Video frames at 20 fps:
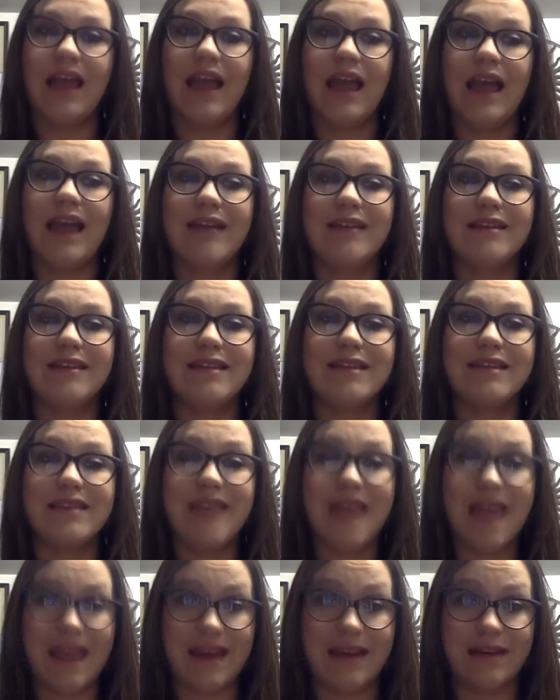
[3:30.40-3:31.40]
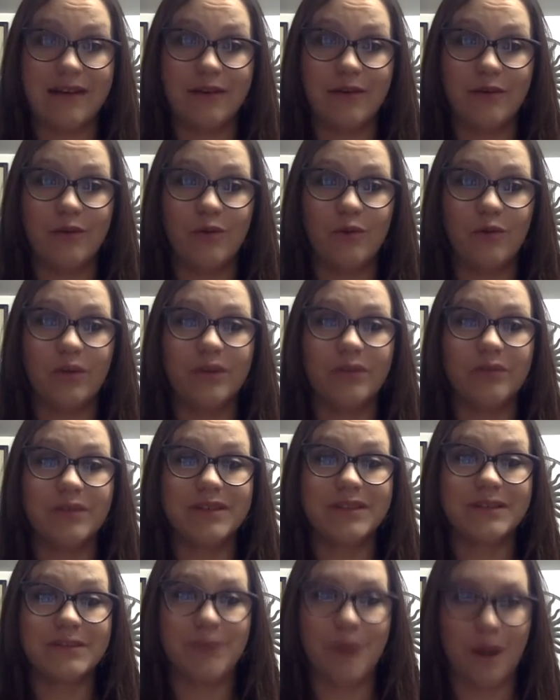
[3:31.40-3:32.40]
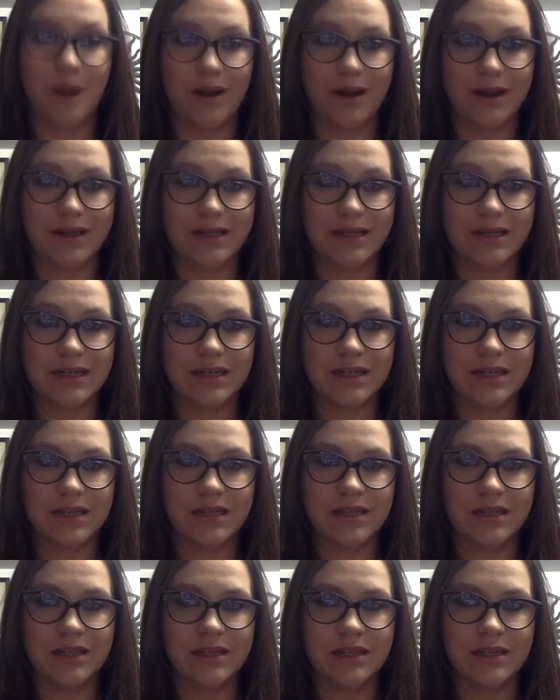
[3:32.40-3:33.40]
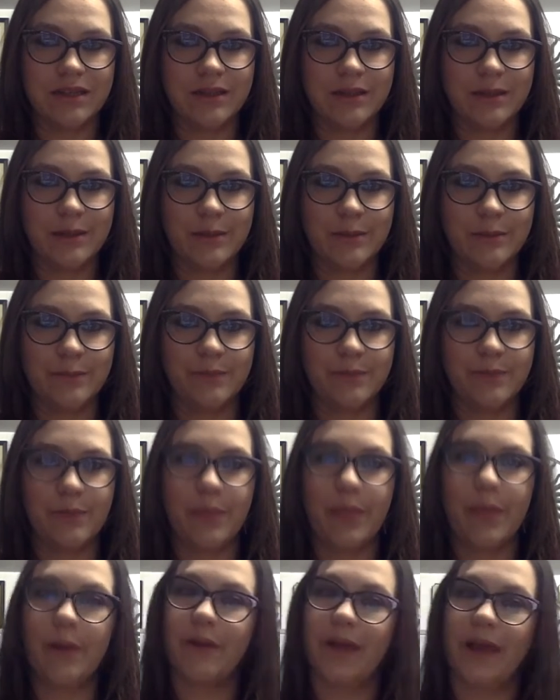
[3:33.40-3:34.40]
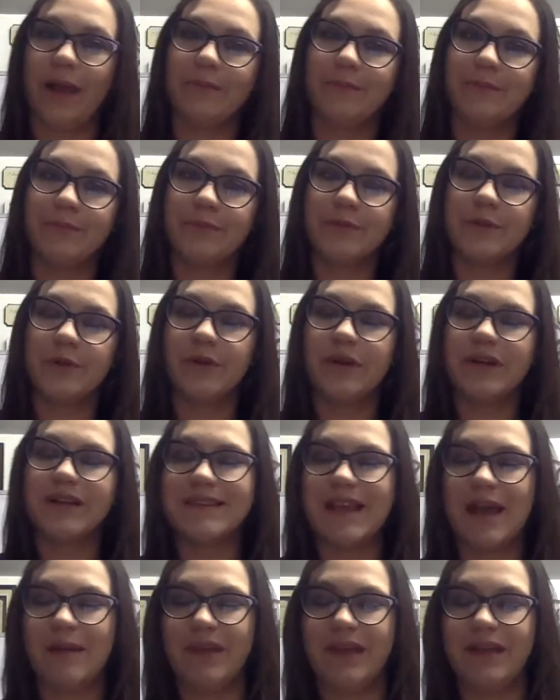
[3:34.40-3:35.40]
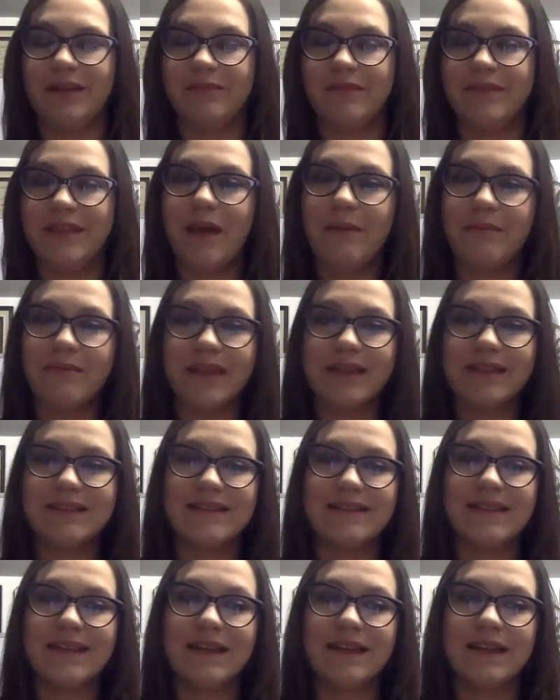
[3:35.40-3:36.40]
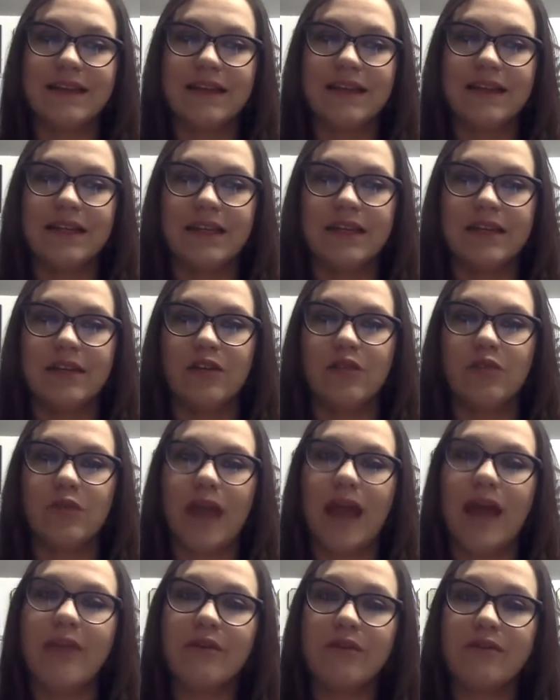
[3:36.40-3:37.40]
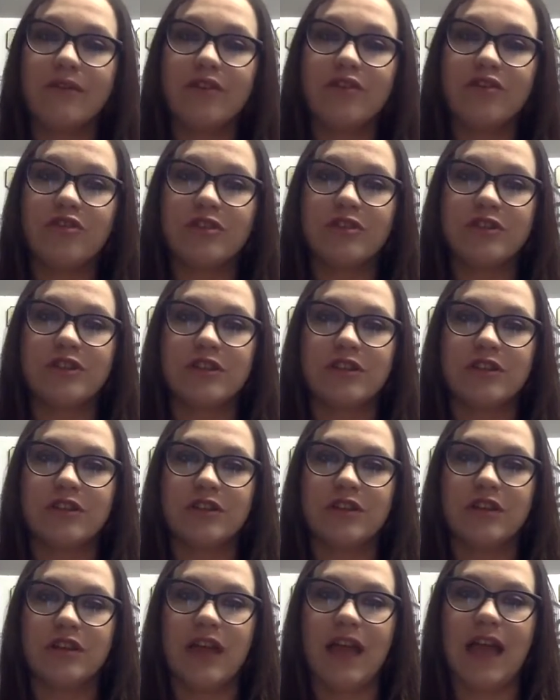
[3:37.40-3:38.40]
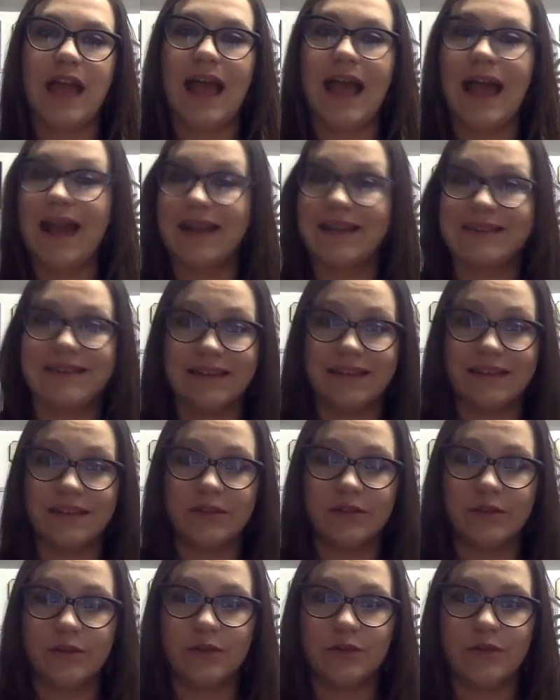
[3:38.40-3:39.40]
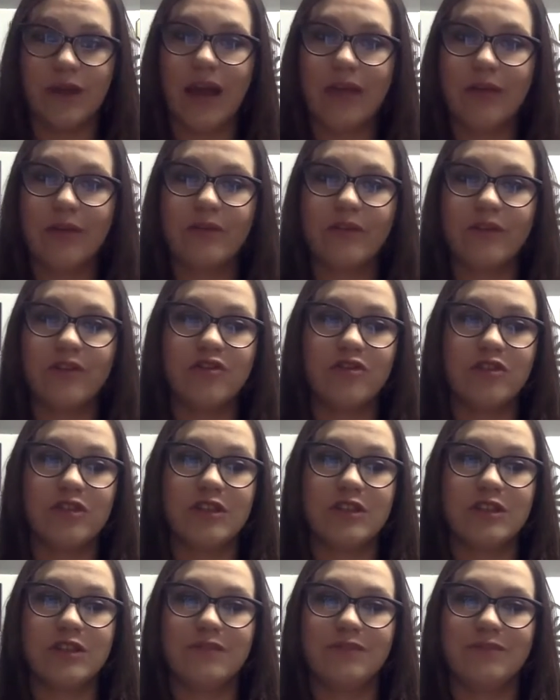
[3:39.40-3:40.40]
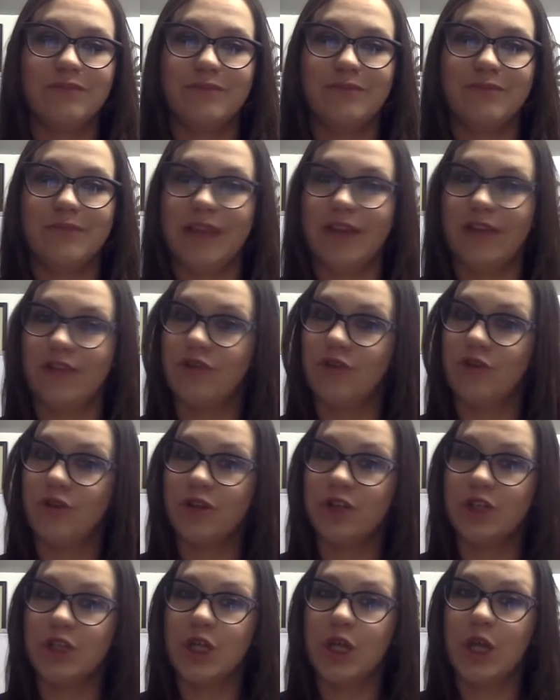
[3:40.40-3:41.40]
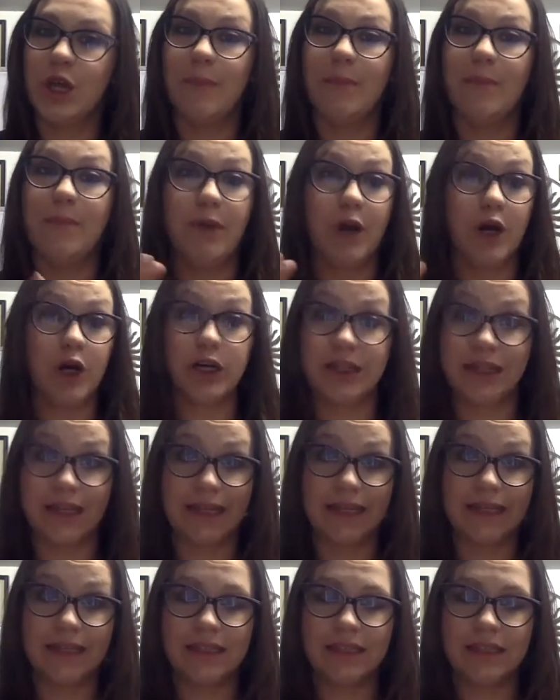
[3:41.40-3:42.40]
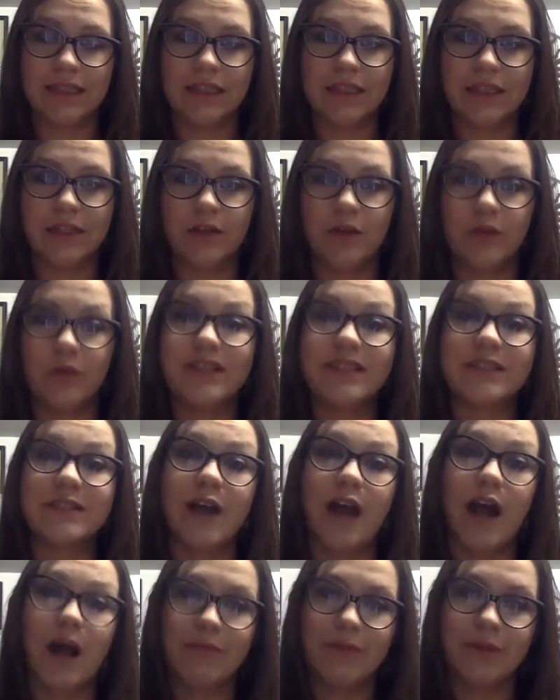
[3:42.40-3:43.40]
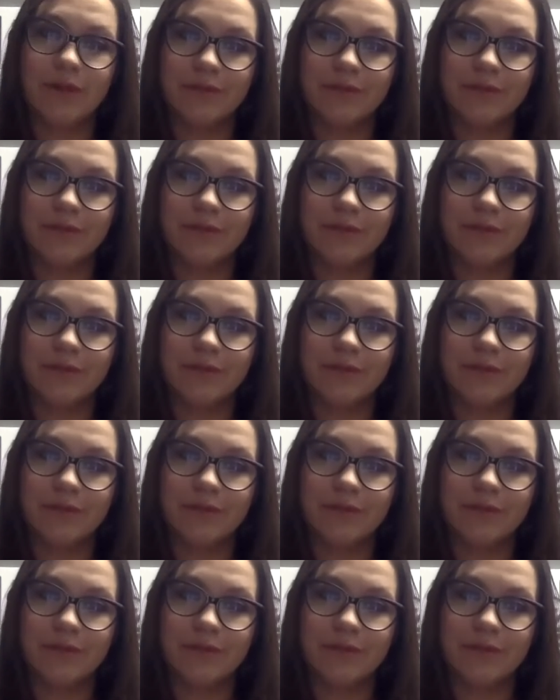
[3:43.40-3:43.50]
and then we respond. Okay, so what does that mean? That means that rather than just acting, rather than just, like George, barking, we stop.